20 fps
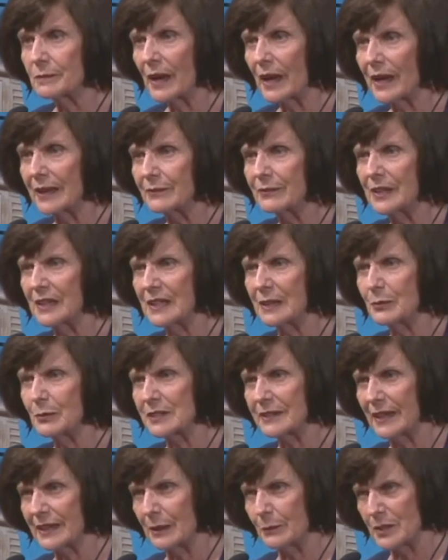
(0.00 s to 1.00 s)
I think it was
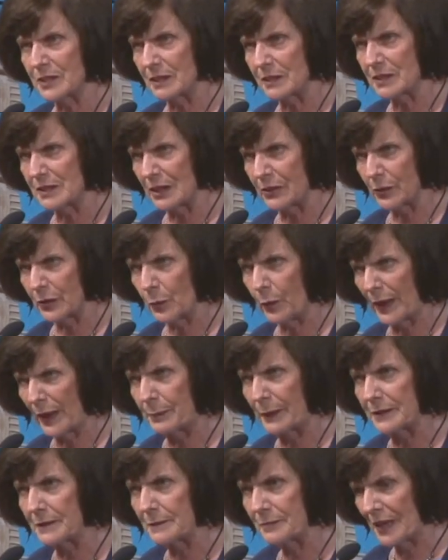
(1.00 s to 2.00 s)
like it was a secret
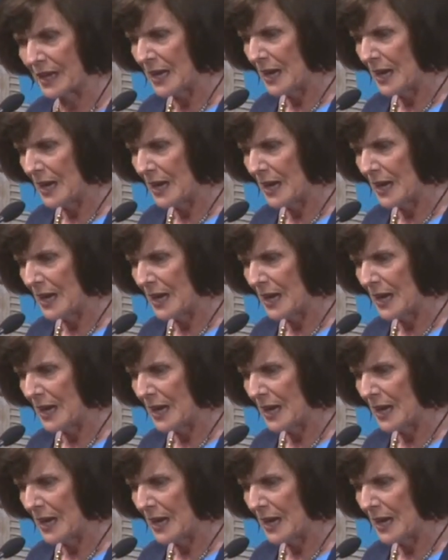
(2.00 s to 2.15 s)
weapon.